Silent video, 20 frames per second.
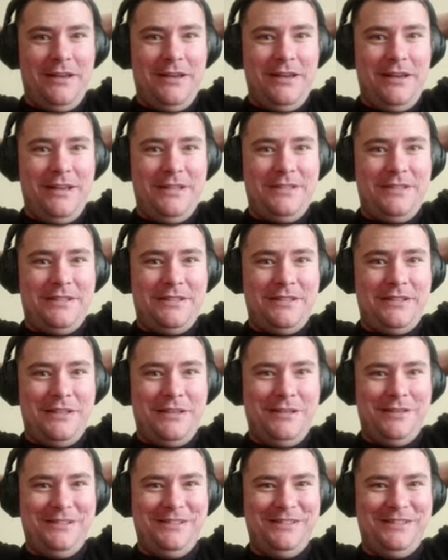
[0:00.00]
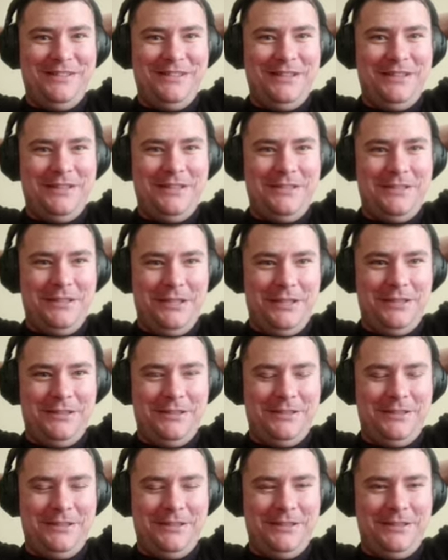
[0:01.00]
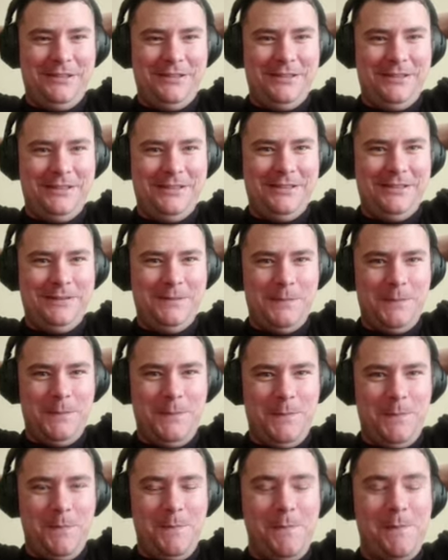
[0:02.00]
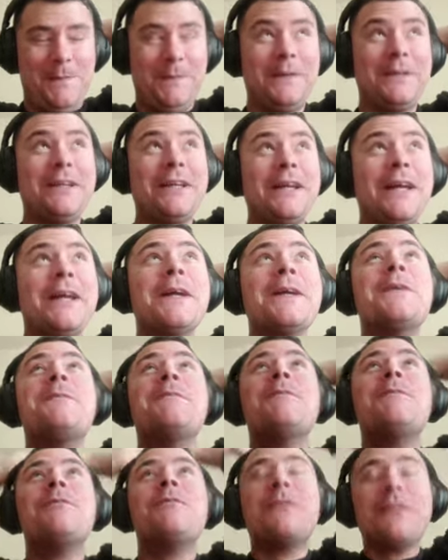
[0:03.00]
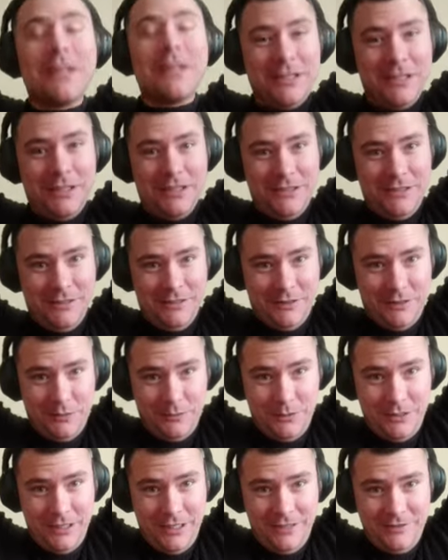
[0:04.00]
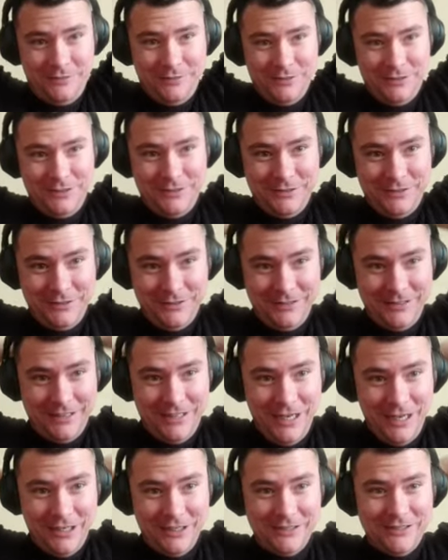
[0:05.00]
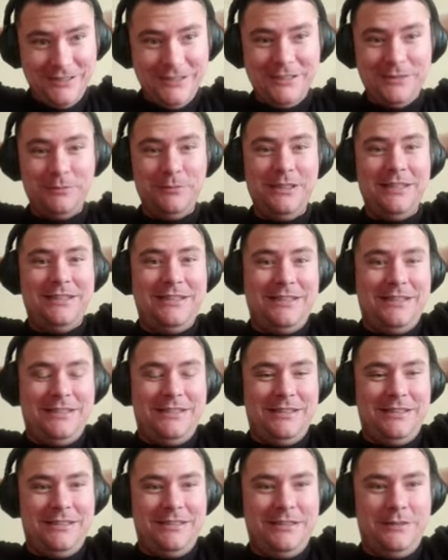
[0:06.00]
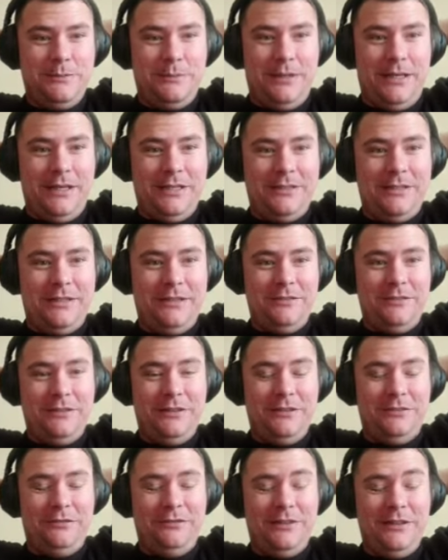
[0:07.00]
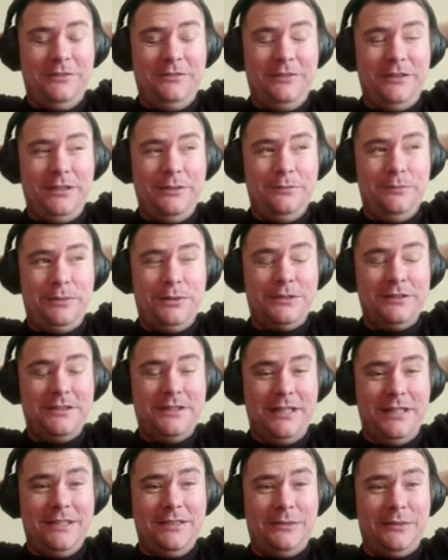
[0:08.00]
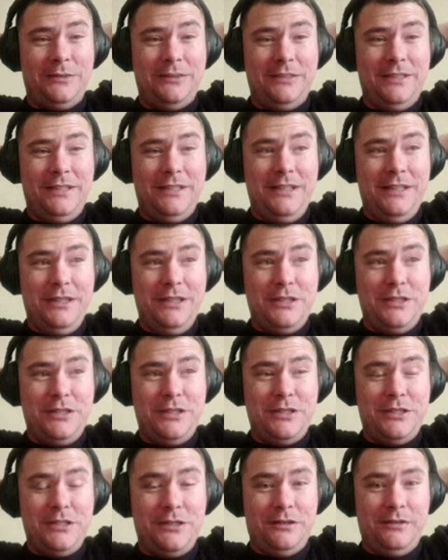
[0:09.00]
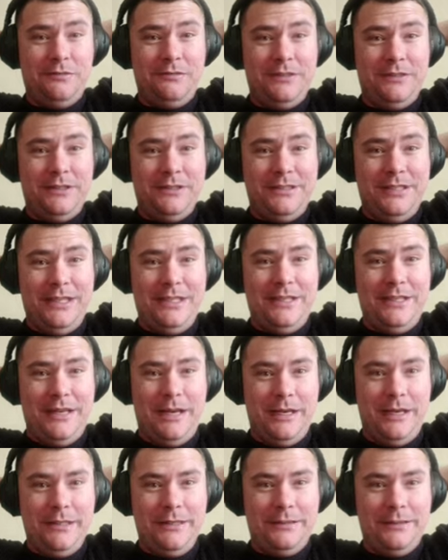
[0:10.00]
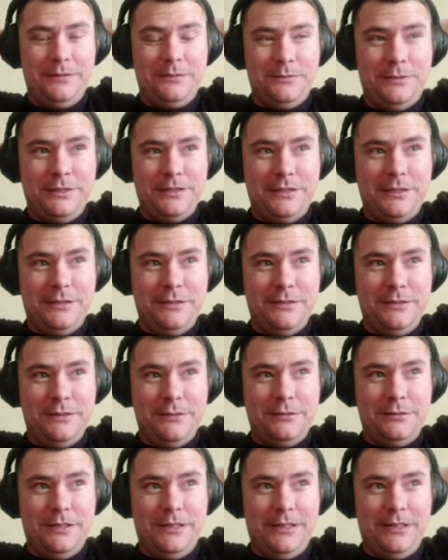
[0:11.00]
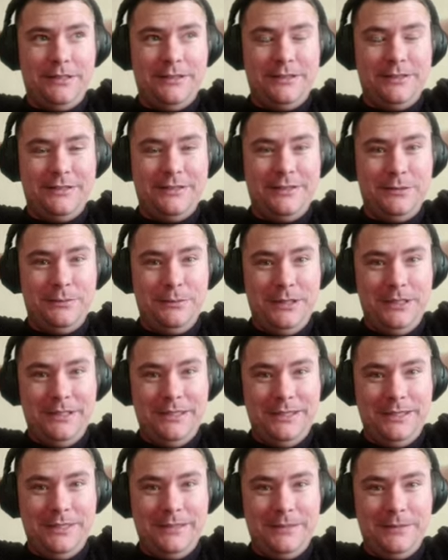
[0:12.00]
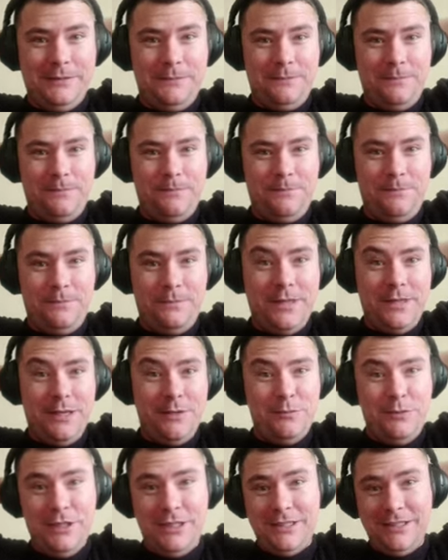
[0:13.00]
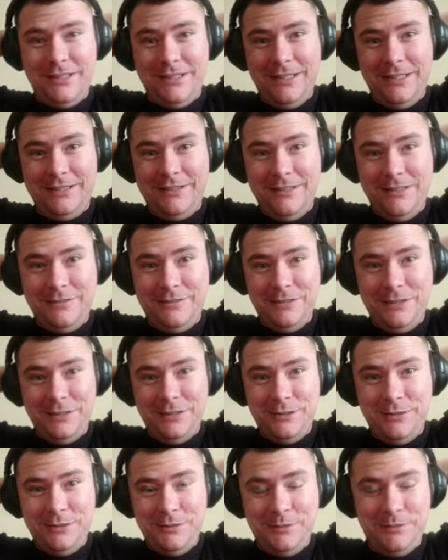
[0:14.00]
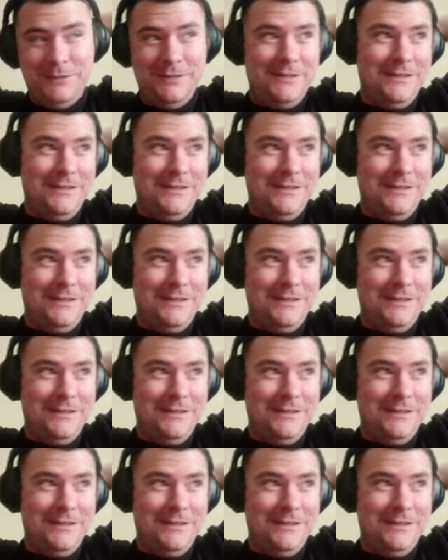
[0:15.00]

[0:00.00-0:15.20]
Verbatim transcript: It's done. Okay. So we have a guaranteed mythic in this pack and 15% on each of the 10 items to get a mythic. We could get a level 2